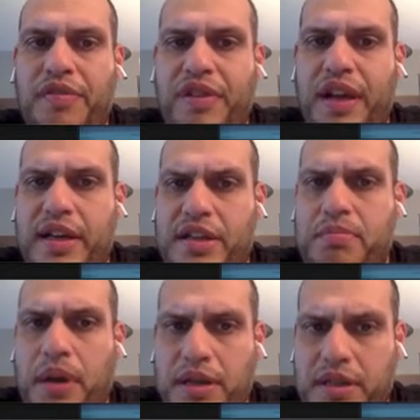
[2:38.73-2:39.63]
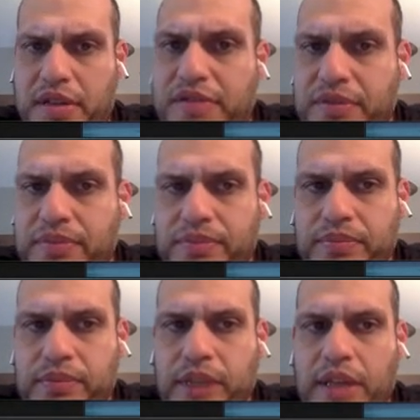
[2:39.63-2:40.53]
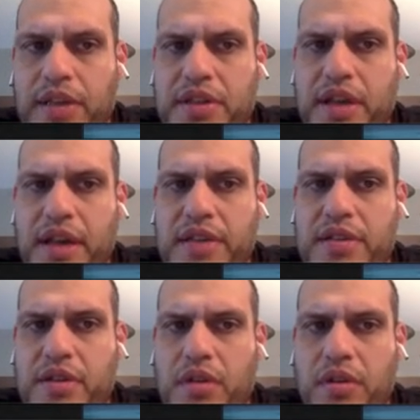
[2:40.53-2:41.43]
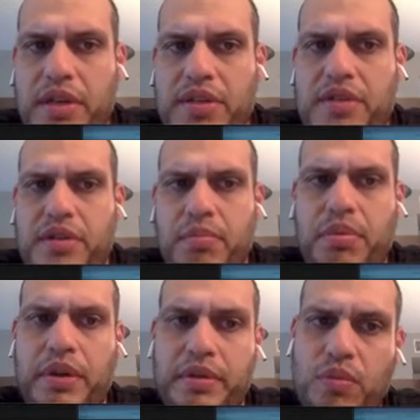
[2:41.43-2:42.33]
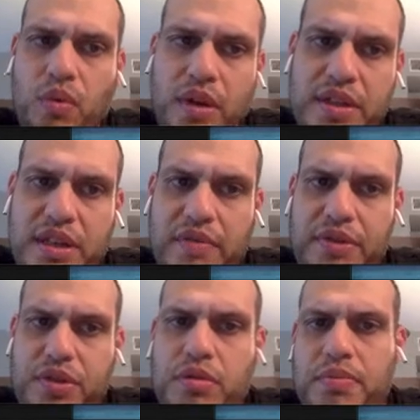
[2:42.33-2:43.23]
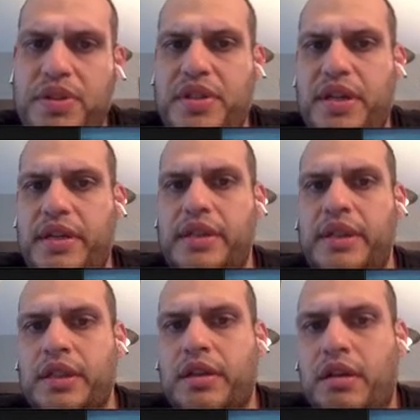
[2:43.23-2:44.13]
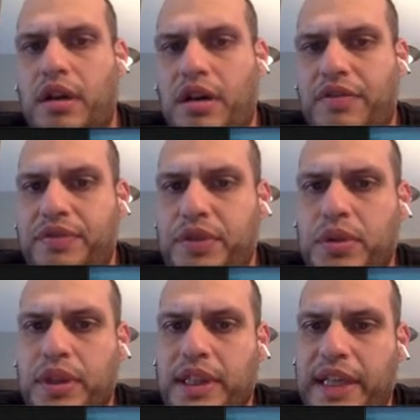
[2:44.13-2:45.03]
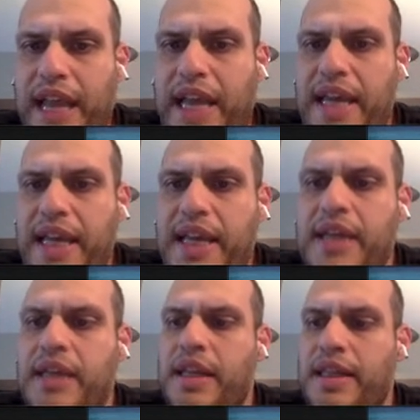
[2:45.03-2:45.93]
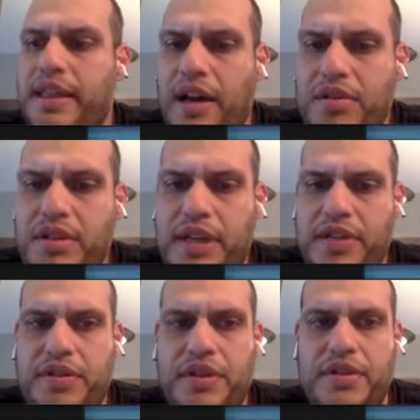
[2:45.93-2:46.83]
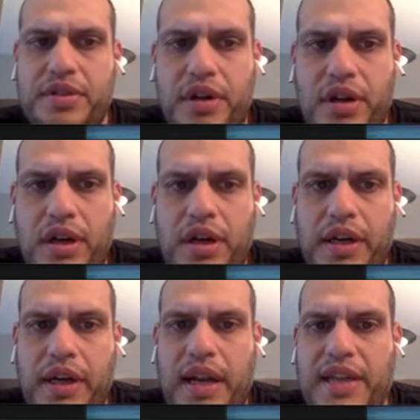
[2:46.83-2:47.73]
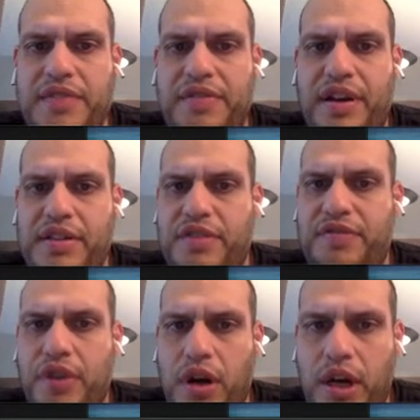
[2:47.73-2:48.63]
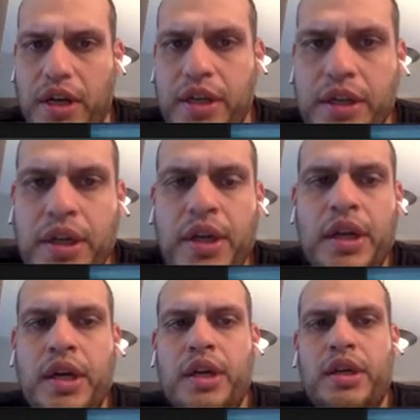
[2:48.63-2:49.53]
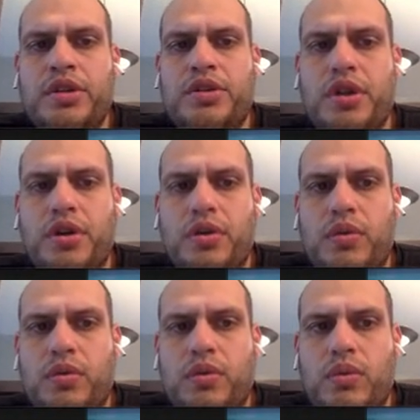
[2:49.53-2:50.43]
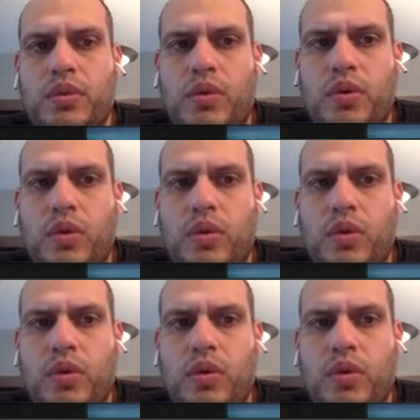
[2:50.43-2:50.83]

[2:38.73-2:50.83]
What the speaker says: are flagged as positive. In this case, it's only 0.172% of 280,000 entries are classified as a fraud. So